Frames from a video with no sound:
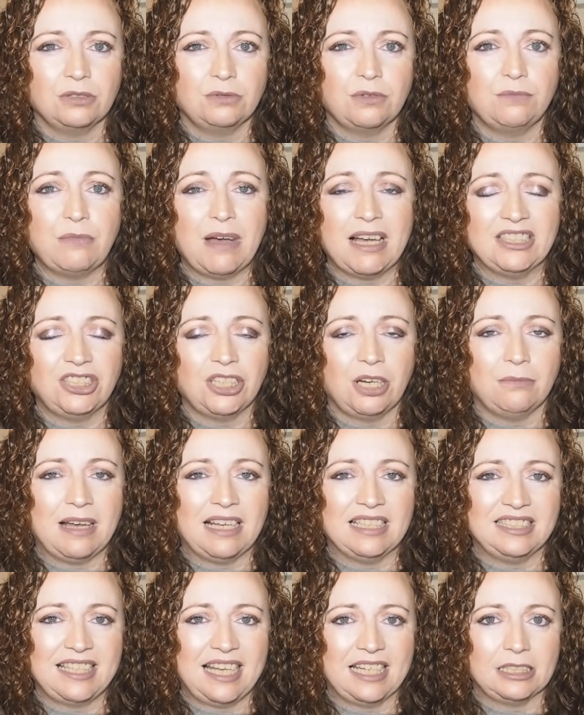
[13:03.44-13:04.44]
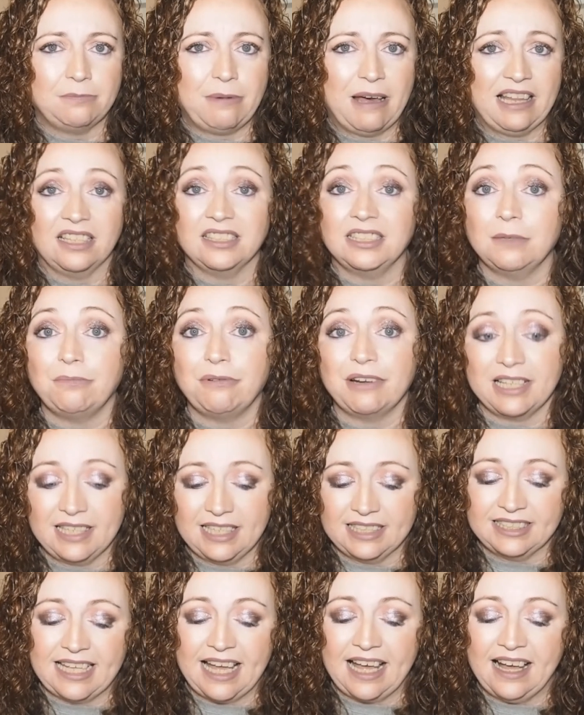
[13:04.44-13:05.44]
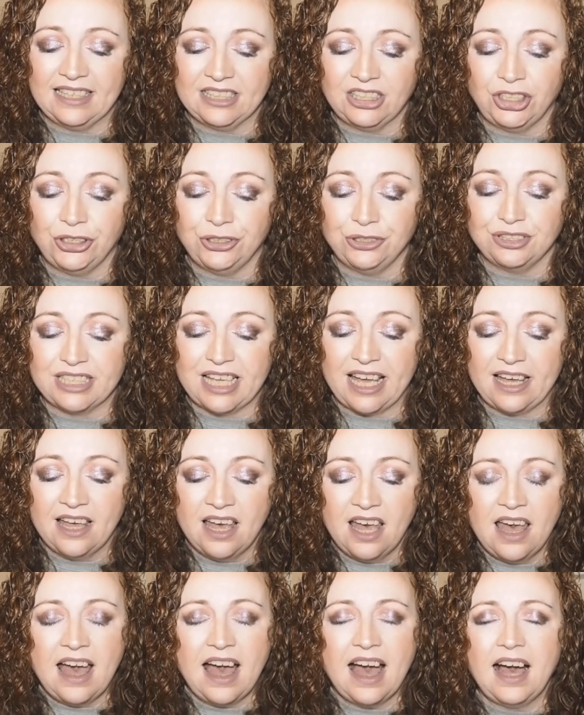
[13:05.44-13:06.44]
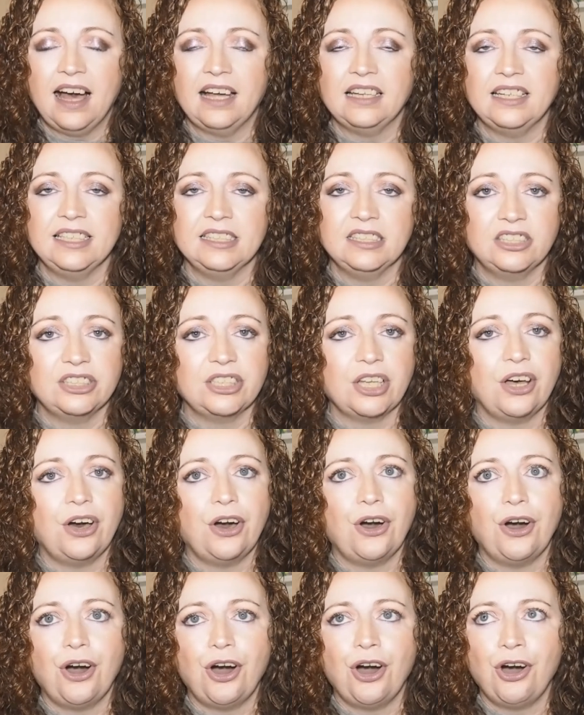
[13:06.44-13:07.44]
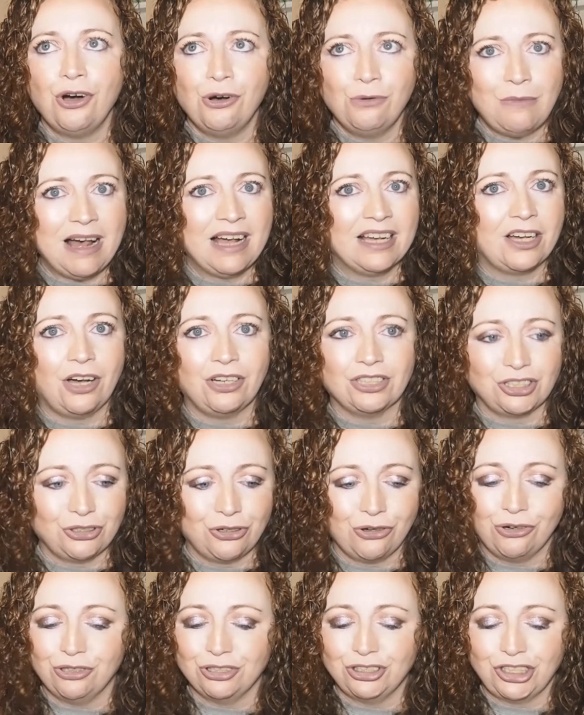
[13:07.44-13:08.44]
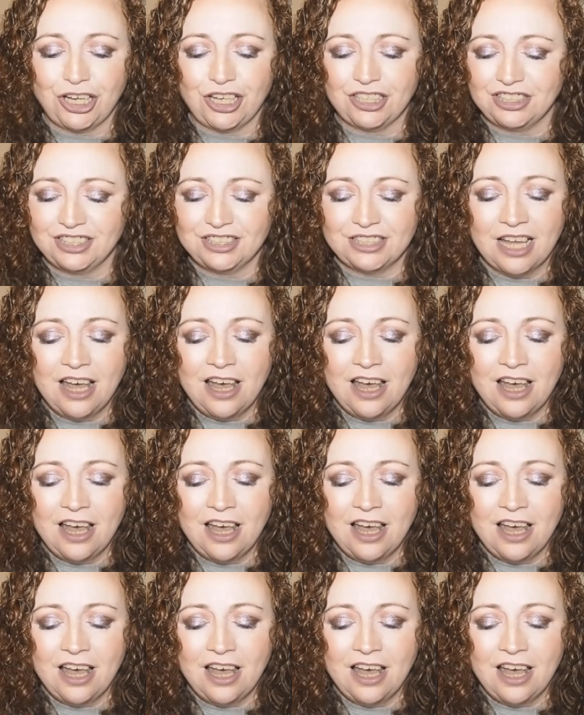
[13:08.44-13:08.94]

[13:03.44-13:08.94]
with my Shop My Stash palettes, I bring this out and use it, and it's, oh my gosh, gorgeous.